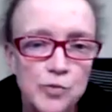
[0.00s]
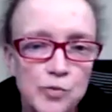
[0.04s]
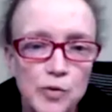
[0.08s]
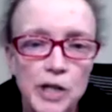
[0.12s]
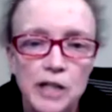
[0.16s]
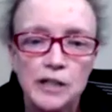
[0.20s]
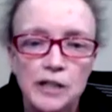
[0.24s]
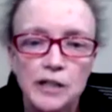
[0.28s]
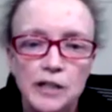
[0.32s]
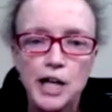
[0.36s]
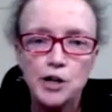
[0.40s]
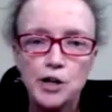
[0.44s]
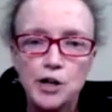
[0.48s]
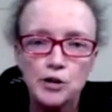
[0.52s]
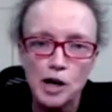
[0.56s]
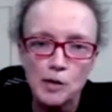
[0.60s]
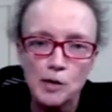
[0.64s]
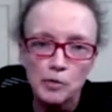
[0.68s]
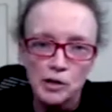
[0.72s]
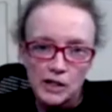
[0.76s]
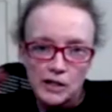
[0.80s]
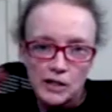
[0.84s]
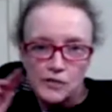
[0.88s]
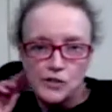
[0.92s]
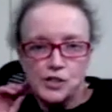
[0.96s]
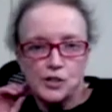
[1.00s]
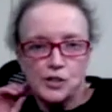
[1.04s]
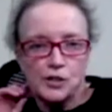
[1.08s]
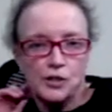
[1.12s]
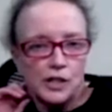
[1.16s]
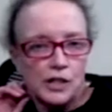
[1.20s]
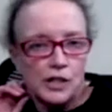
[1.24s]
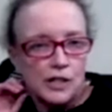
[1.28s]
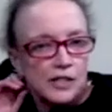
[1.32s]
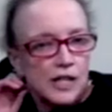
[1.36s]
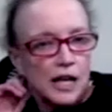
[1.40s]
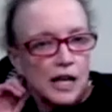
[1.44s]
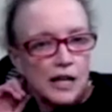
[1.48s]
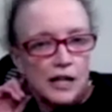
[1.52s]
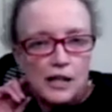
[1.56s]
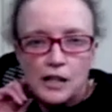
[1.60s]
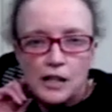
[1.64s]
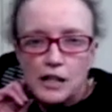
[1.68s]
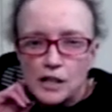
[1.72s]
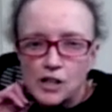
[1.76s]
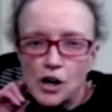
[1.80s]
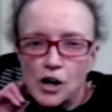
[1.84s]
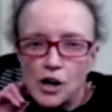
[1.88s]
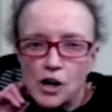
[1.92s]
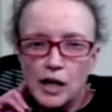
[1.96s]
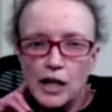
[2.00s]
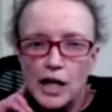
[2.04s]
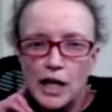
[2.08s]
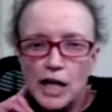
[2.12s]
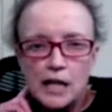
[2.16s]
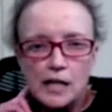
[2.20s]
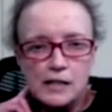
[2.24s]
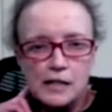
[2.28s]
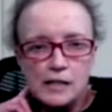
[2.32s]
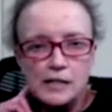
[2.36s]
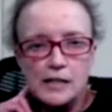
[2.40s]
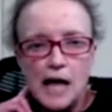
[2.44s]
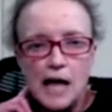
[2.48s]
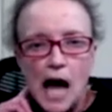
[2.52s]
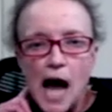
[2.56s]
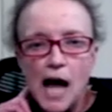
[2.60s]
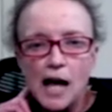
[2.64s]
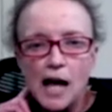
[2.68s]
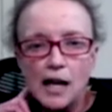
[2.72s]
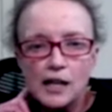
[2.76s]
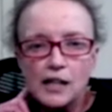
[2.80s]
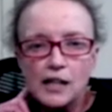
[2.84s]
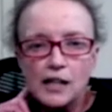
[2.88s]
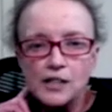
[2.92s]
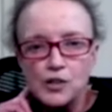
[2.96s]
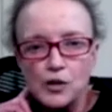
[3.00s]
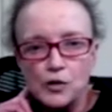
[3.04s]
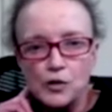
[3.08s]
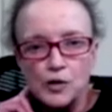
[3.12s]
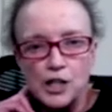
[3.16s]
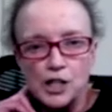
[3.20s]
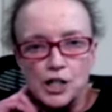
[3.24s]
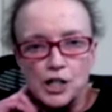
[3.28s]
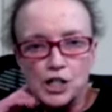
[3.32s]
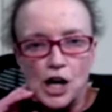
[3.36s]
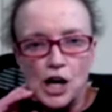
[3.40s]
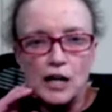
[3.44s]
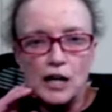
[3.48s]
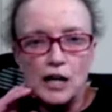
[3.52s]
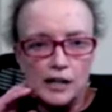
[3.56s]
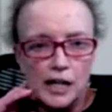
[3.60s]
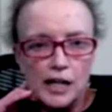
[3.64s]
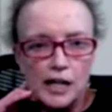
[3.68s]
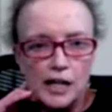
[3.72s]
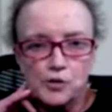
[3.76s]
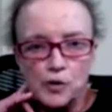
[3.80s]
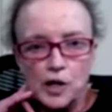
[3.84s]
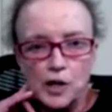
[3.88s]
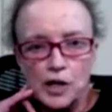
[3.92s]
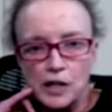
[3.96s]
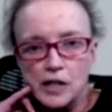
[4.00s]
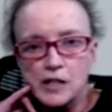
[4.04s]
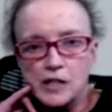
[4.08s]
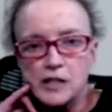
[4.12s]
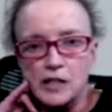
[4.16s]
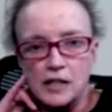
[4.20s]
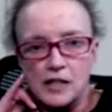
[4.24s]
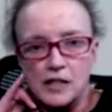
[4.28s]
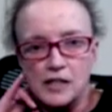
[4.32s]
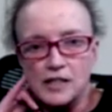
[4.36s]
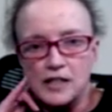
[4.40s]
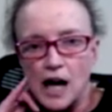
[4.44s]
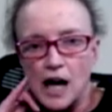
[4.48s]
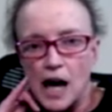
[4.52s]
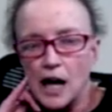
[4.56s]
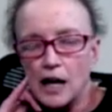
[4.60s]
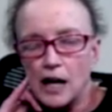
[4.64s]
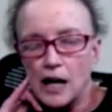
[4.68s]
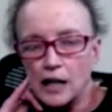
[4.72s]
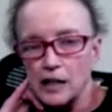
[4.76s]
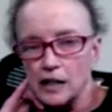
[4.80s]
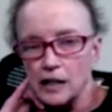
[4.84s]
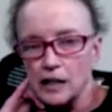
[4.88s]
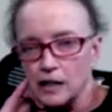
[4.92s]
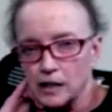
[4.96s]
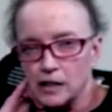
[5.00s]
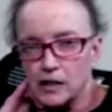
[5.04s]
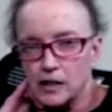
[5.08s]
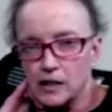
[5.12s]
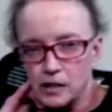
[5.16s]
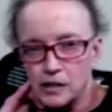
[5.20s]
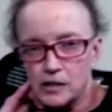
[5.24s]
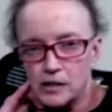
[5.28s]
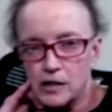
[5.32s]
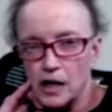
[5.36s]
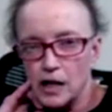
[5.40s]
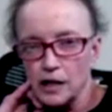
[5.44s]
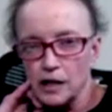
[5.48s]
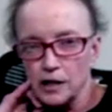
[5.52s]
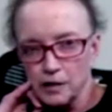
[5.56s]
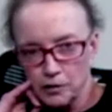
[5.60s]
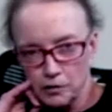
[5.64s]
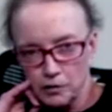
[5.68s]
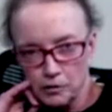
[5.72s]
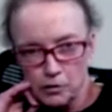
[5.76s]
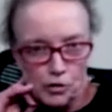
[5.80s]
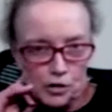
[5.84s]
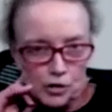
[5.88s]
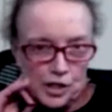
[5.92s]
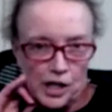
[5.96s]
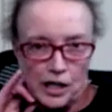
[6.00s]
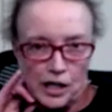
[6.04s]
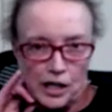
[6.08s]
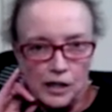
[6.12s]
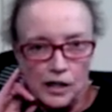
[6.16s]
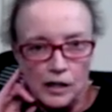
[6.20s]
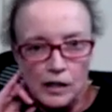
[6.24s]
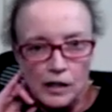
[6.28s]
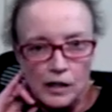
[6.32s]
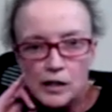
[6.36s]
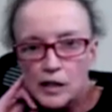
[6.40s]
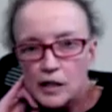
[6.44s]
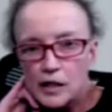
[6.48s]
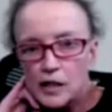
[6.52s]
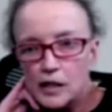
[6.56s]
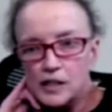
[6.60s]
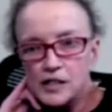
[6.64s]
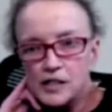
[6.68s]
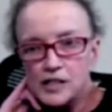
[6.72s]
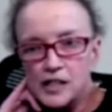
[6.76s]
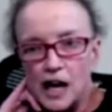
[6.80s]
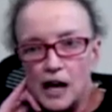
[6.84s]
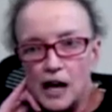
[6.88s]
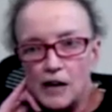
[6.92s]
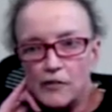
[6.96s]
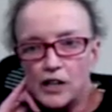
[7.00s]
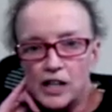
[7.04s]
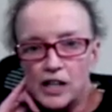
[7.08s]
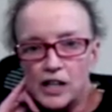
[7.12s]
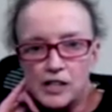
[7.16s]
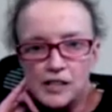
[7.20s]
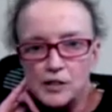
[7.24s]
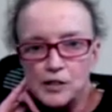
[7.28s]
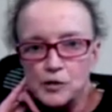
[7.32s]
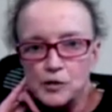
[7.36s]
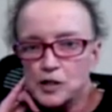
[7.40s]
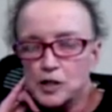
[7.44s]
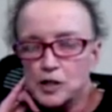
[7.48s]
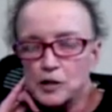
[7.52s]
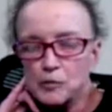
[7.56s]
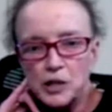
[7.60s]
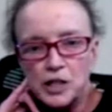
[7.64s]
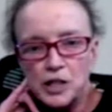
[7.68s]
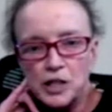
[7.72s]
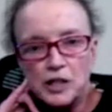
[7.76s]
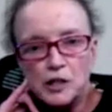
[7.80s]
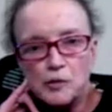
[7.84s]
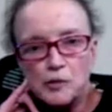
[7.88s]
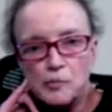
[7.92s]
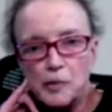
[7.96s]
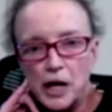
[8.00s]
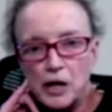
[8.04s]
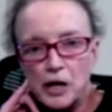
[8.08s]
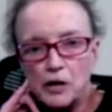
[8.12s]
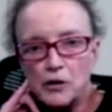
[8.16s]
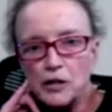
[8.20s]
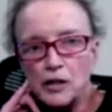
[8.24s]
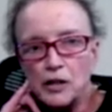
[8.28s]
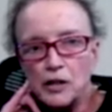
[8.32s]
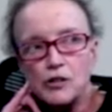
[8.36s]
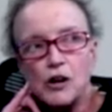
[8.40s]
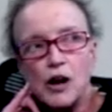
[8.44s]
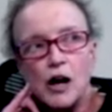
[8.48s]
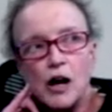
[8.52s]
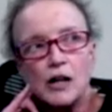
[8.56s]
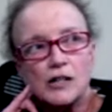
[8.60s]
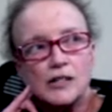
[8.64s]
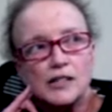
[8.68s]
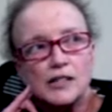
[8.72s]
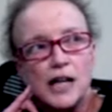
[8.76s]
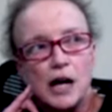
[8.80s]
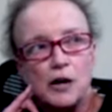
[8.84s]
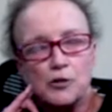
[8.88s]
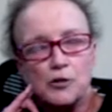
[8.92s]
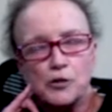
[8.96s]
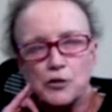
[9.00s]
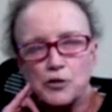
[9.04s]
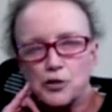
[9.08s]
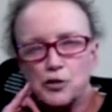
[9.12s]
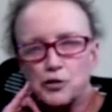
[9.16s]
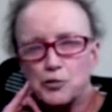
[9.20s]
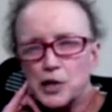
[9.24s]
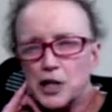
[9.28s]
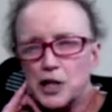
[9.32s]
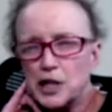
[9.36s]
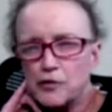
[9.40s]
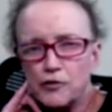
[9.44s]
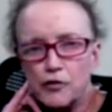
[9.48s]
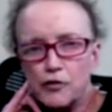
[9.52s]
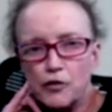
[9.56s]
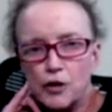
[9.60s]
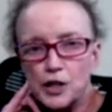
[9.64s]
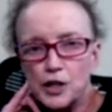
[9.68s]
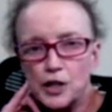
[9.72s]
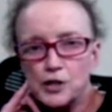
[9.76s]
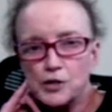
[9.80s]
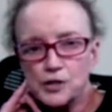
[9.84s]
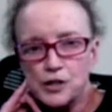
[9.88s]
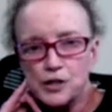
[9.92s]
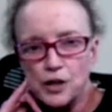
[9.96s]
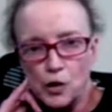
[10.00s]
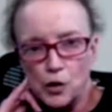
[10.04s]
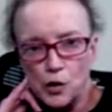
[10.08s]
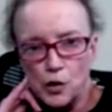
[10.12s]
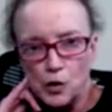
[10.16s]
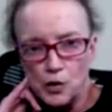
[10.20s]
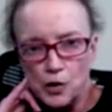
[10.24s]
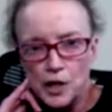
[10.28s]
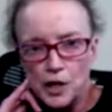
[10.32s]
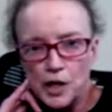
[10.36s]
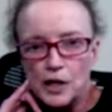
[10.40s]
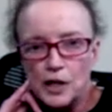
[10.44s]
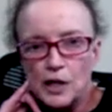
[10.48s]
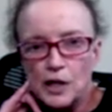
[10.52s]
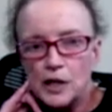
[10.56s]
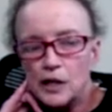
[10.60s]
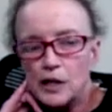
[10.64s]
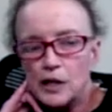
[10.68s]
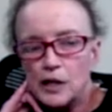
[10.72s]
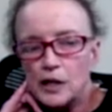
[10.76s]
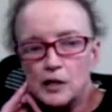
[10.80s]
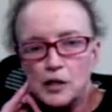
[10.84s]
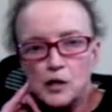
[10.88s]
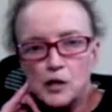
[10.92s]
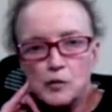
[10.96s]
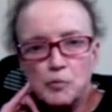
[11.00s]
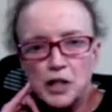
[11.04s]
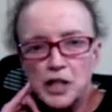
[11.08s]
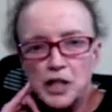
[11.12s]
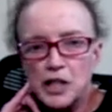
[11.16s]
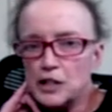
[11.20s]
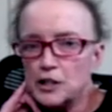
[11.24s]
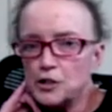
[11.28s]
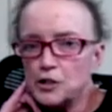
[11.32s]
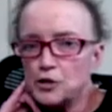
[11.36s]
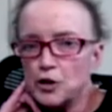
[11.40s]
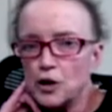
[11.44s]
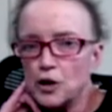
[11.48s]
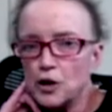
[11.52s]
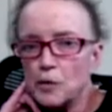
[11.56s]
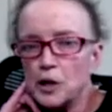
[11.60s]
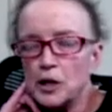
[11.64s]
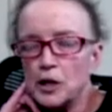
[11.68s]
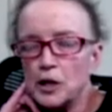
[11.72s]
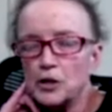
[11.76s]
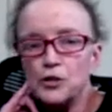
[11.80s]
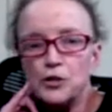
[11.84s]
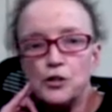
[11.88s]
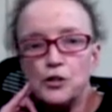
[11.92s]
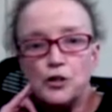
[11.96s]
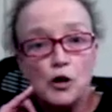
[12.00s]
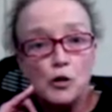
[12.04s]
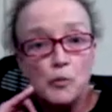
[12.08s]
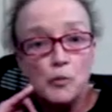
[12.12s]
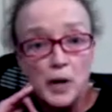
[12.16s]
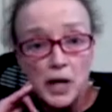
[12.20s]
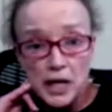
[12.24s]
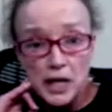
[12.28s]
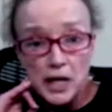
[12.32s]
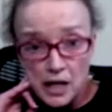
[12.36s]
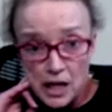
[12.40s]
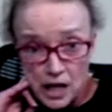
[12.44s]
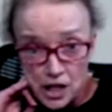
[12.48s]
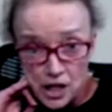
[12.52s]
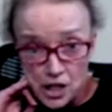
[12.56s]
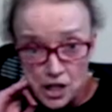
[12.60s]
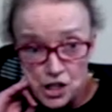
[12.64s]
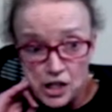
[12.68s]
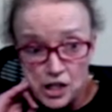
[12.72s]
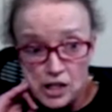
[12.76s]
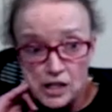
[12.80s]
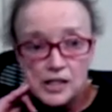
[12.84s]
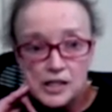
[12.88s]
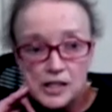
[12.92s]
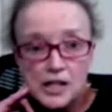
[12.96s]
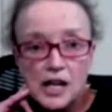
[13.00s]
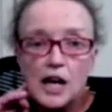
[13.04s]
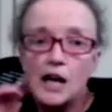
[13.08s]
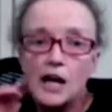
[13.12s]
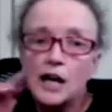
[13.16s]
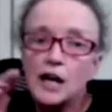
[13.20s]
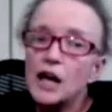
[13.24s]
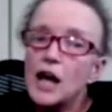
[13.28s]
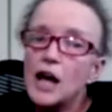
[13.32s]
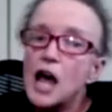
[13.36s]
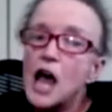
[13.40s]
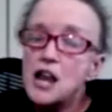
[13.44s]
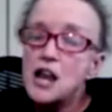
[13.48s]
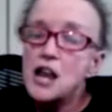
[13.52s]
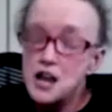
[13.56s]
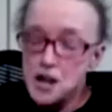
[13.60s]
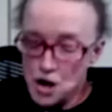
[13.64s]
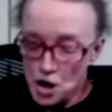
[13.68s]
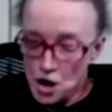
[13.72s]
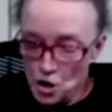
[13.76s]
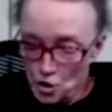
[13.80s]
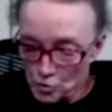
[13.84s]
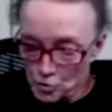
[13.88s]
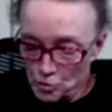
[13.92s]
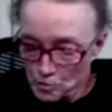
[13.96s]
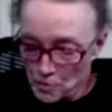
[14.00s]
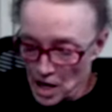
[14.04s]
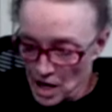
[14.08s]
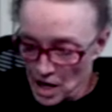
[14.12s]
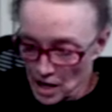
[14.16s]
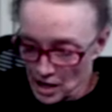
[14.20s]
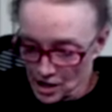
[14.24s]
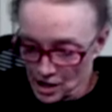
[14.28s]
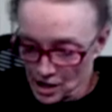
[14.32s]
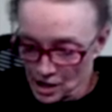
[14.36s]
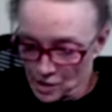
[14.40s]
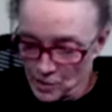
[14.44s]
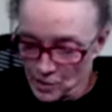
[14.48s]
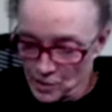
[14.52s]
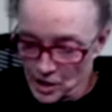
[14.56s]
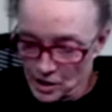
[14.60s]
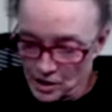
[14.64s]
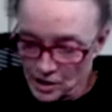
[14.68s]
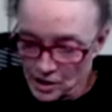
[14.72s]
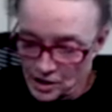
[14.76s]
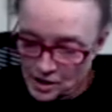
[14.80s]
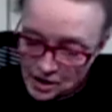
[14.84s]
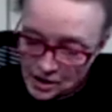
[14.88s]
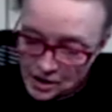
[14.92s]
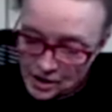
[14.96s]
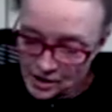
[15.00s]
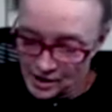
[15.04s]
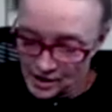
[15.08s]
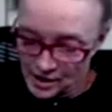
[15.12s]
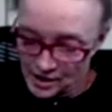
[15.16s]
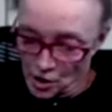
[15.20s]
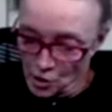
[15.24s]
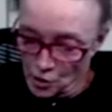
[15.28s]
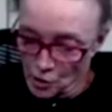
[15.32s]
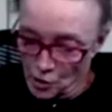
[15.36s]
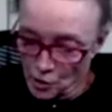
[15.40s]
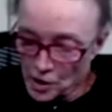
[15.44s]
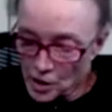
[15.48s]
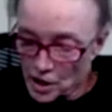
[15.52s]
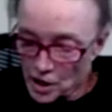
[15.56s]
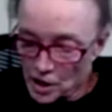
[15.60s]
later. I believe Sterling said the dog ate a sock, and so they shot an x-ray because of the sock and looked at the esophagus, and it was completely better. And the dog is now 3 to 4 years old, completely normal, no medications, and no management. So